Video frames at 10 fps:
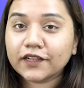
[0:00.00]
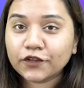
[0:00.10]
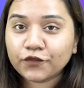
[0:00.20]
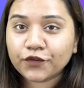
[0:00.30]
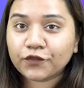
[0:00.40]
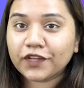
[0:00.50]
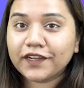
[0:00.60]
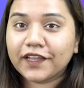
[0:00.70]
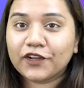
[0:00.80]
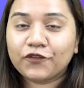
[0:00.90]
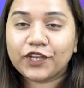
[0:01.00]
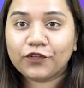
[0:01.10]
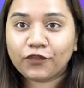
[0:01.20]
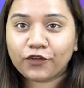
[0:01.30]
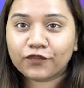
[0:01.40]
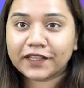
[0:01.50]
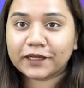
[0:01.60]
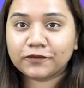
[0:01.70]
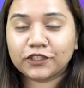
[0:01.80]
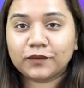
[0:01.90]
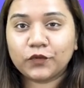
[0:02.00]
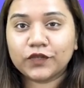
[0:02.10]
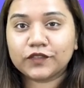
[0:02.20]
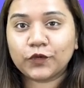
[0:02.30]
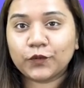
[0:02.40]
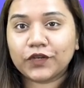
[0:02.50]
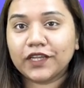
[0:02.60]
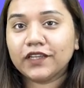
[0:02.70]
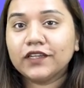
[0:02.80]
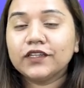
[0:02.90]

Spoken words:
Hello everyone, and a very warm welcome to WsCube Tech.